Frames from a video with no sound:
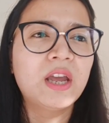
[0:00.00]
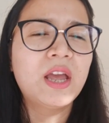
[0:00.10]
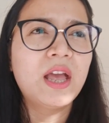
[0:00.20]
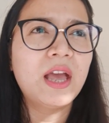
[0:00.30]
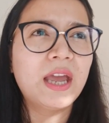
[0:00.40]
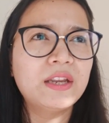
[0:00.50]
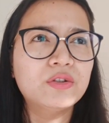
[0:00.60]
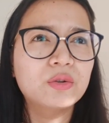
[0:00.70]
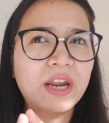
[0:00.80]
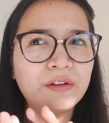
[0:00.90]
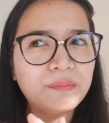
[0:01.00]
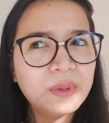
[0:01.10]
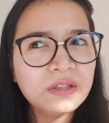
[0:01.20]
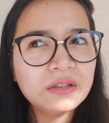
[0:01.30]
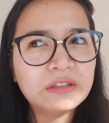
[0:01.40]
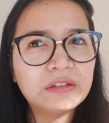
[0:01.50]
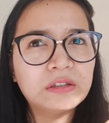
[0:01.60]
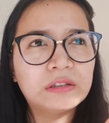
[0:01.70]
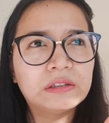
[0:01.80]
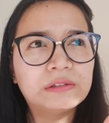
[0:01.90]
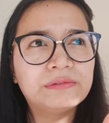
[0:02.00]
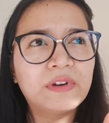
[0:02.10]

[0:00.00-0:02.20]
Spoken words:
and to kind of build the